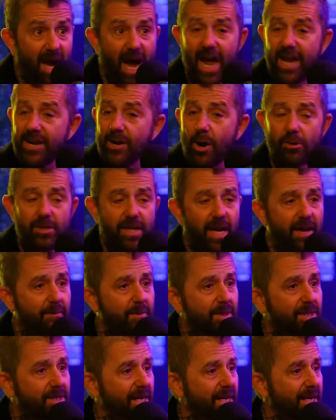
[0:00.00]
I know Dave
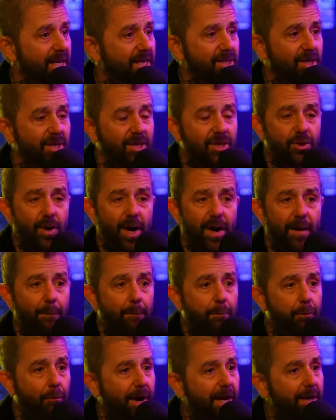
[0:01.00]
Mustaine is going to try to
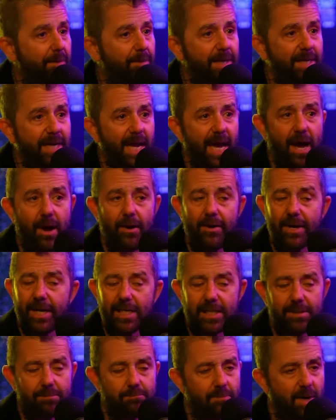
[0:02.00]
break me down
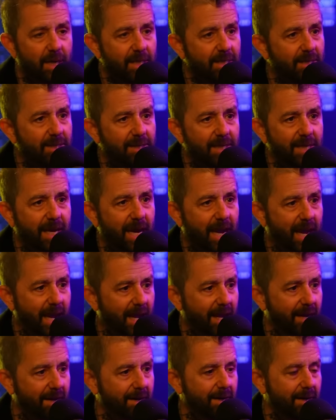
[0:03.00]
as much as he
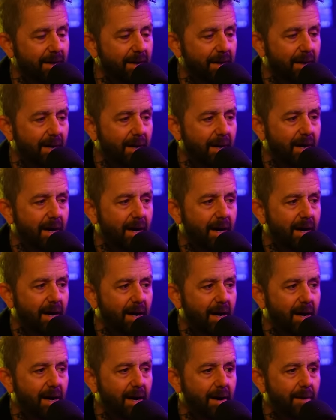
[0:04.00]
can.
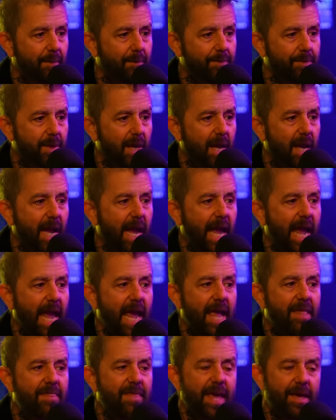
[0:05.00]
Um,
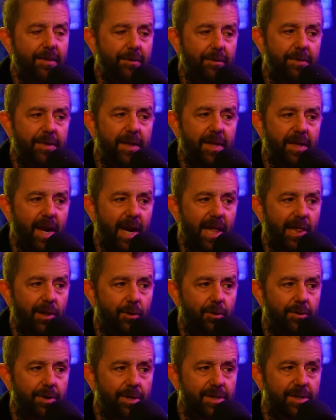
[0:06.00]
and the other thing that I
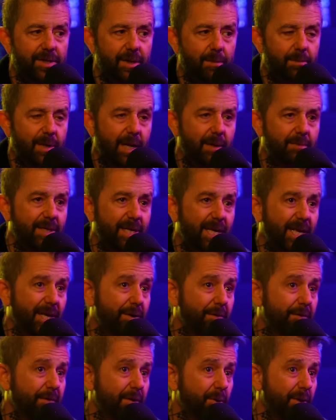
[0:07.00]
learned is sometimes
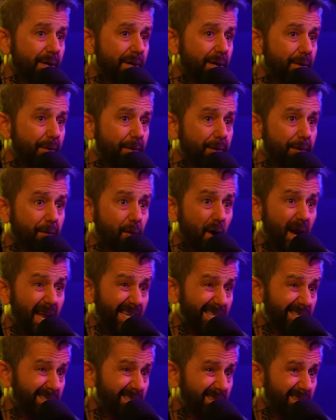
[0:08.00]
interviewing your
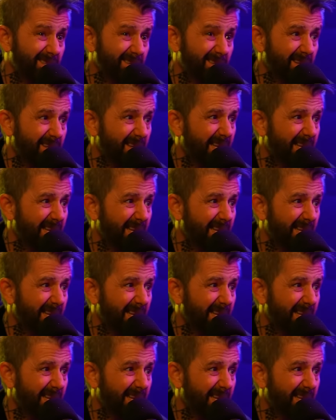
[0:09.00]
friends